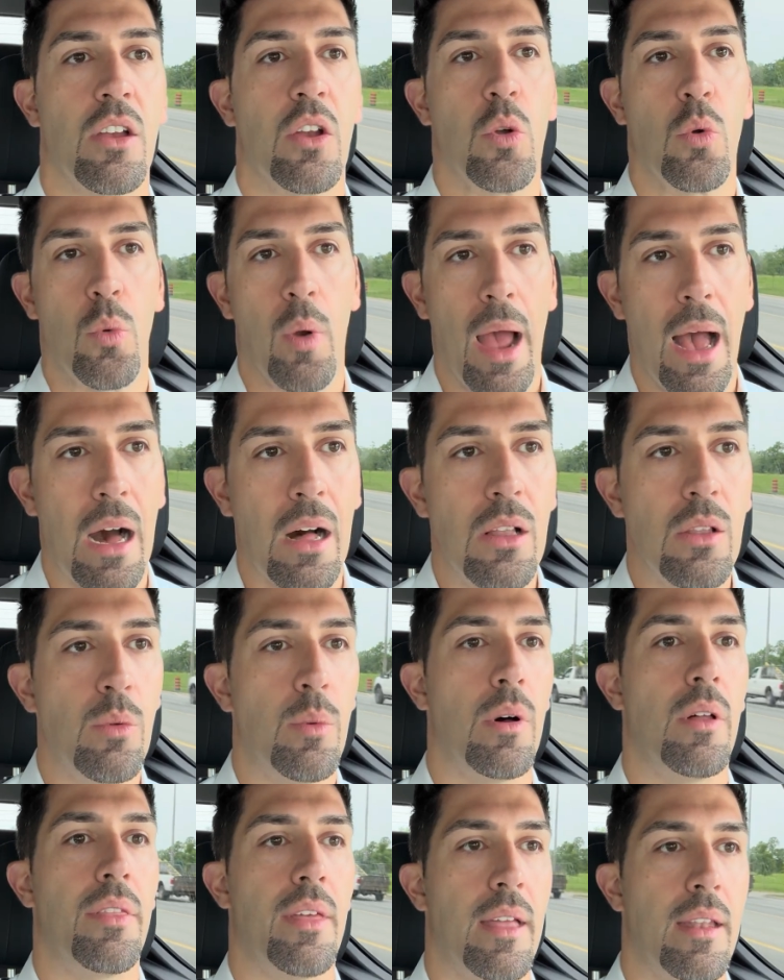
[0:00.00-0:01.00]
growl,
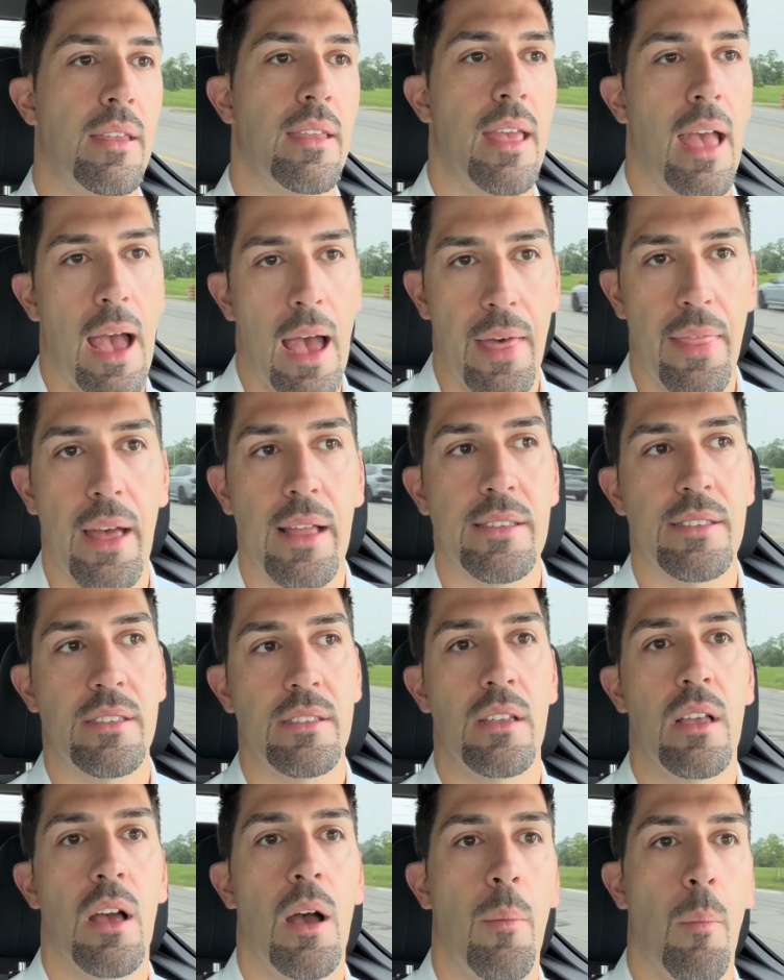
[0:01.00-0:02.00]
well then yeah, that's
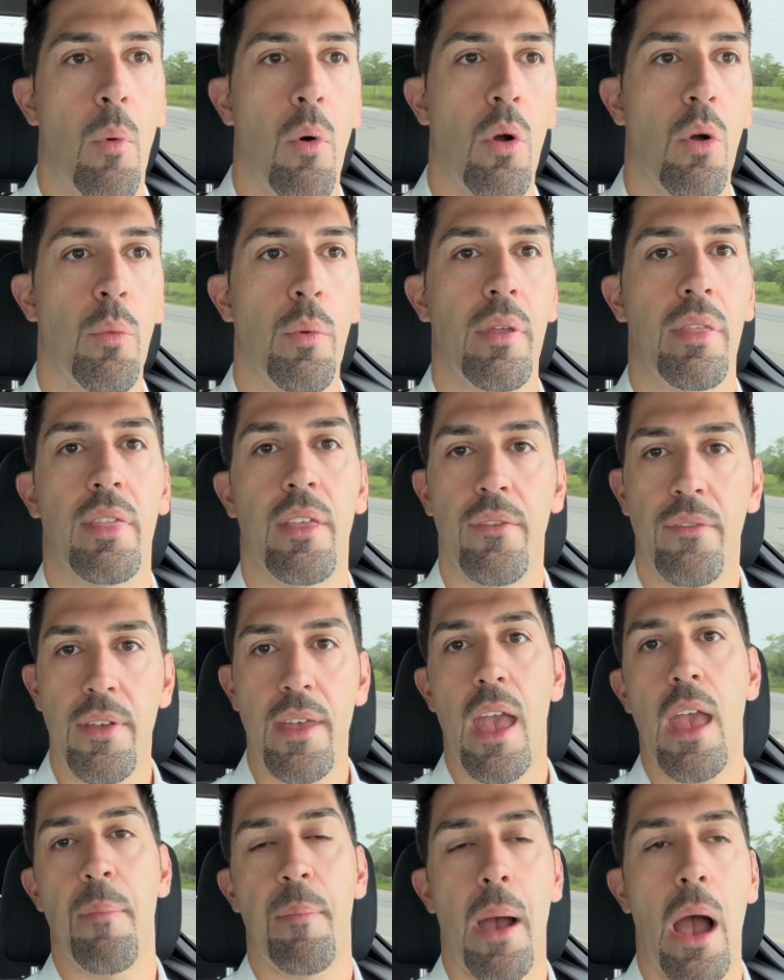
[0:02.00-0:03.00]
more with the
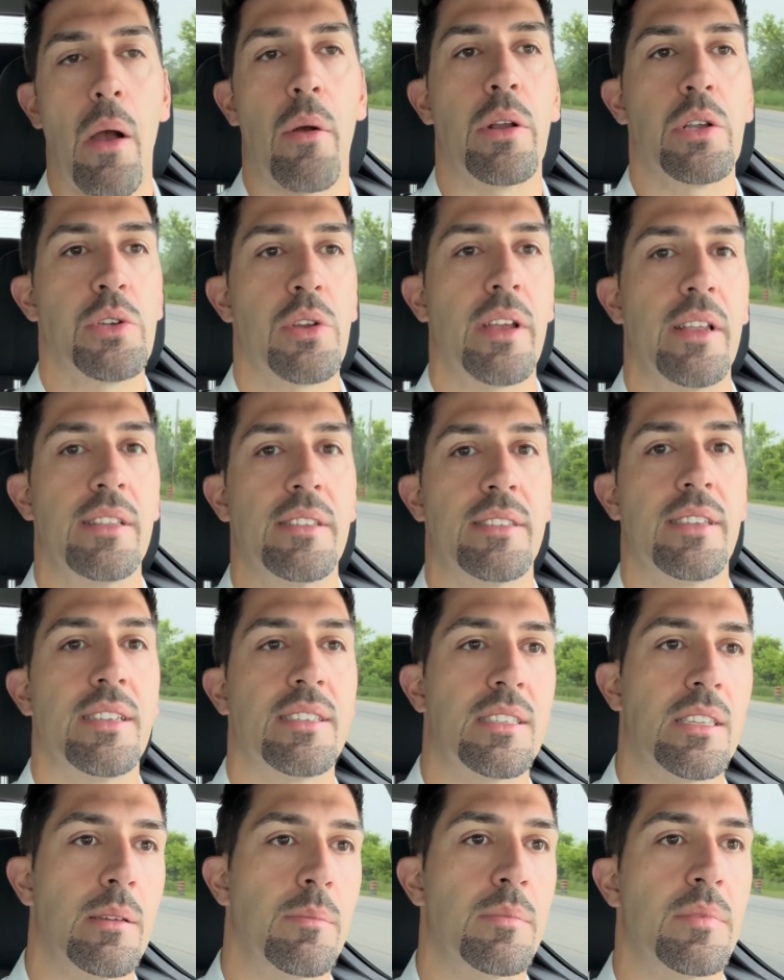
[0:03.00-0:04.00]
V8 powertrain
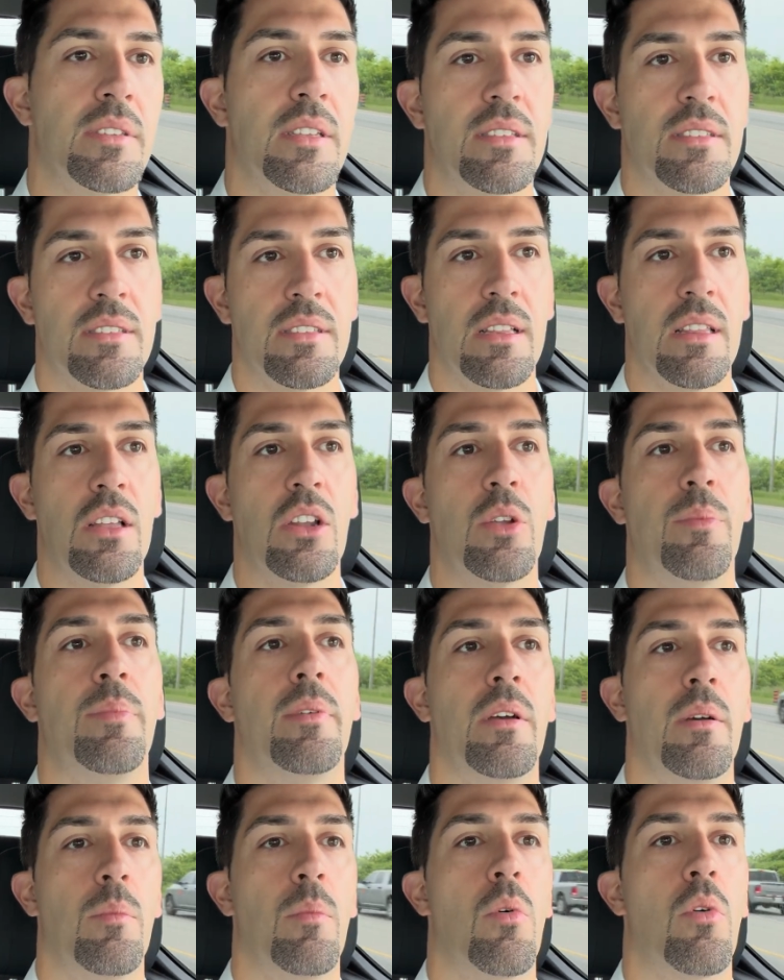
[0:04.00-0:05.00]
systems. This is a little
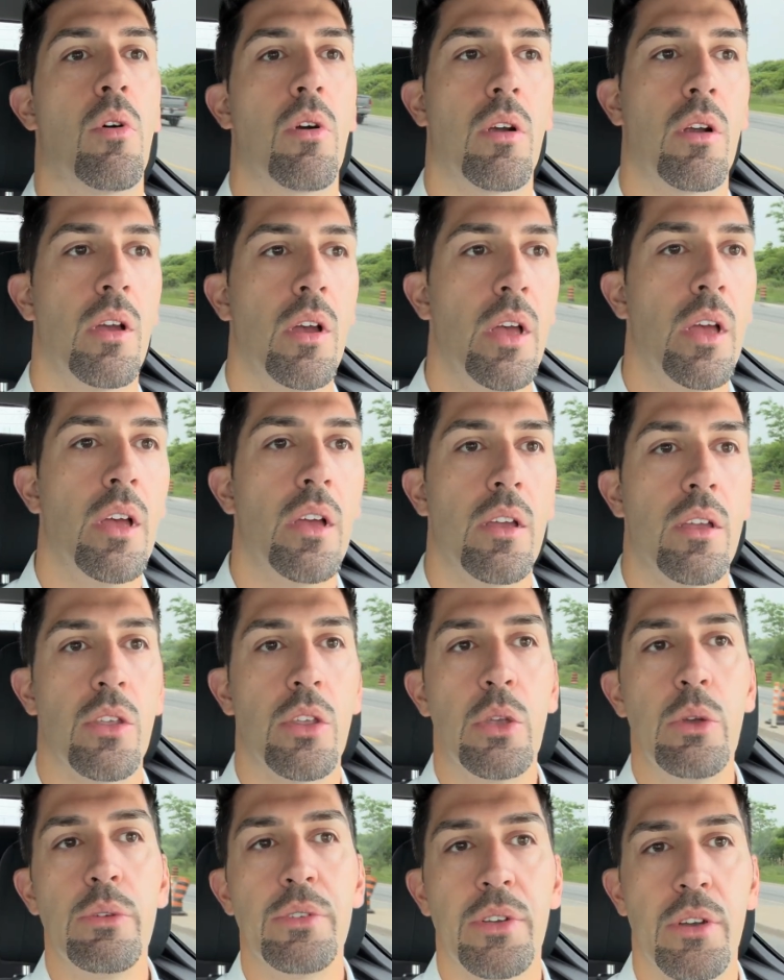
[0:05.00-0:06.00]
bit more
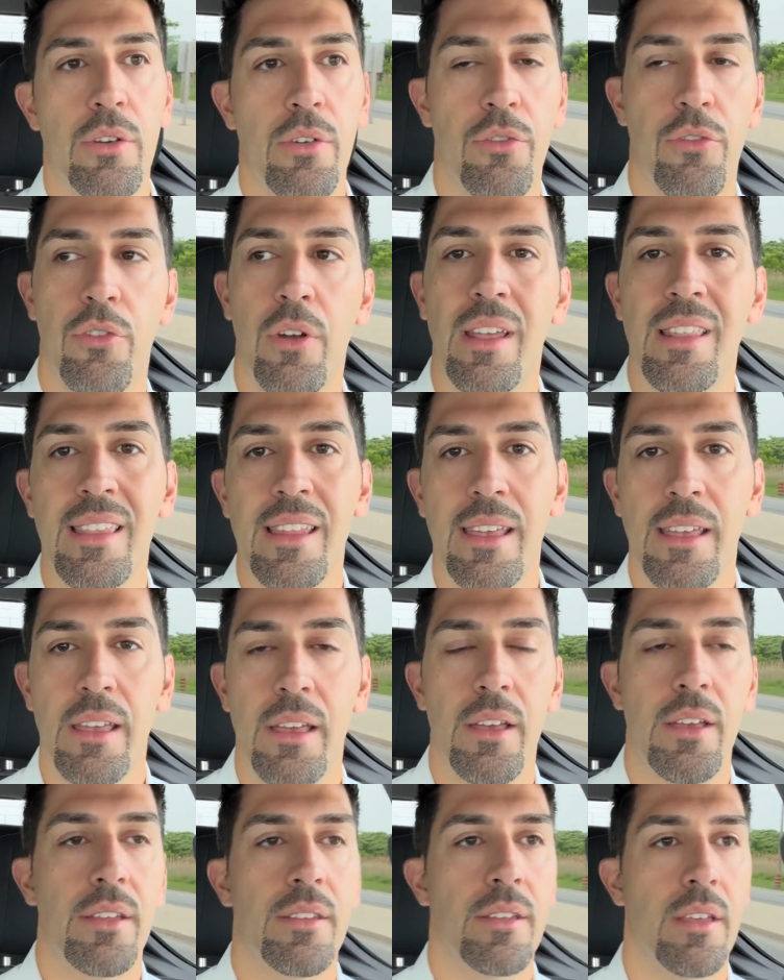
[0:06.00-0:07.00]
user-friendly
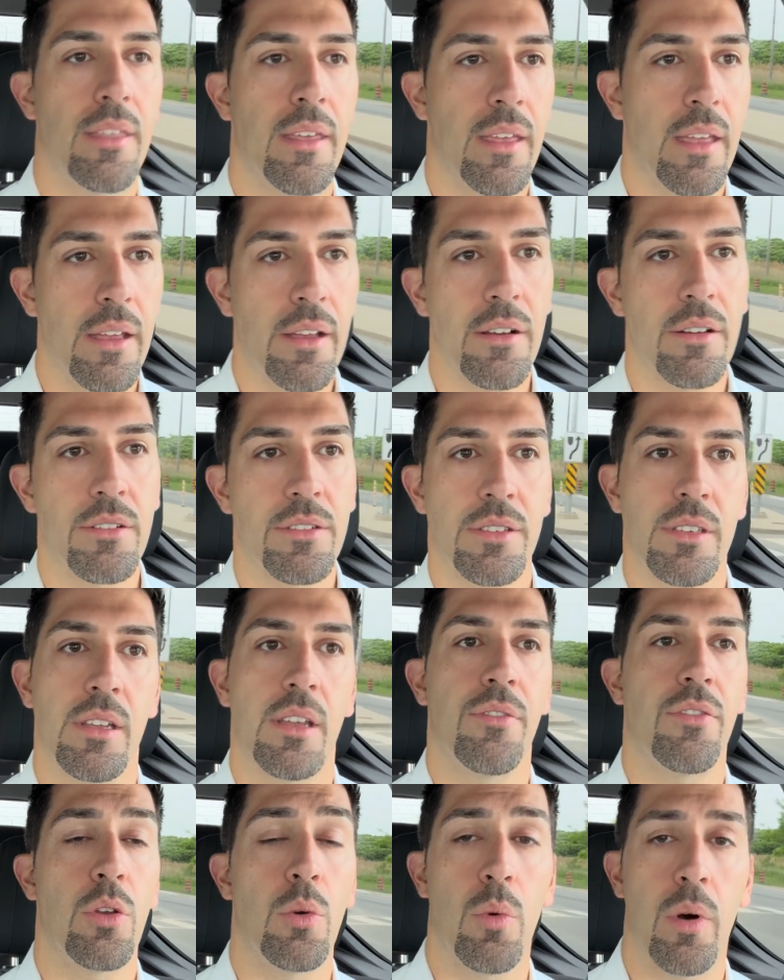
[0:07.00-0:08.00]
to the ears,
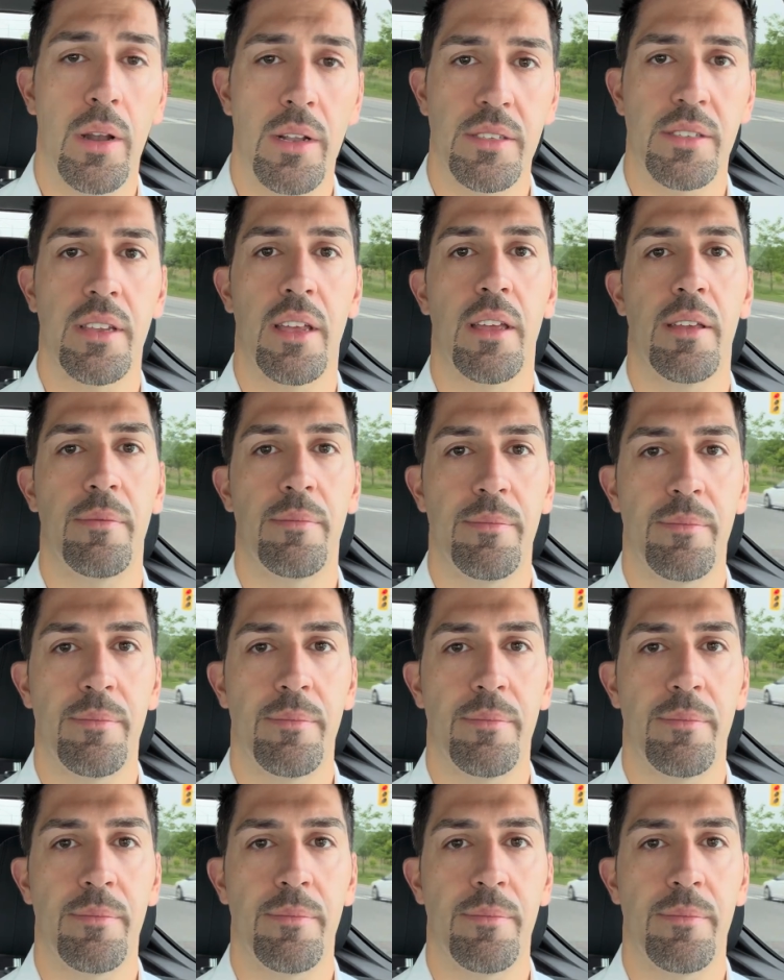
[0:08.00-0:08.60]
if you want to say.